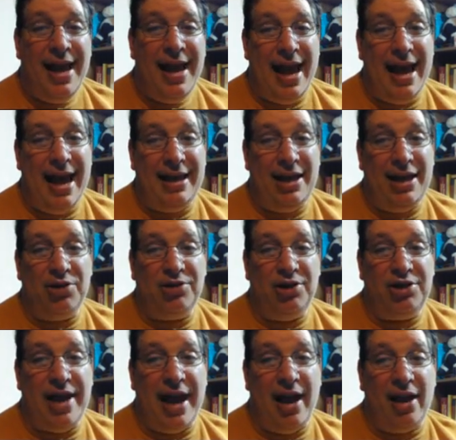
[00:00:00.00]
and he goes
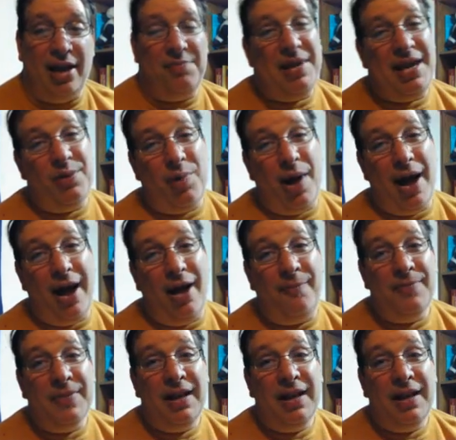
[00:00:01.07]
to jail. And meanwhile,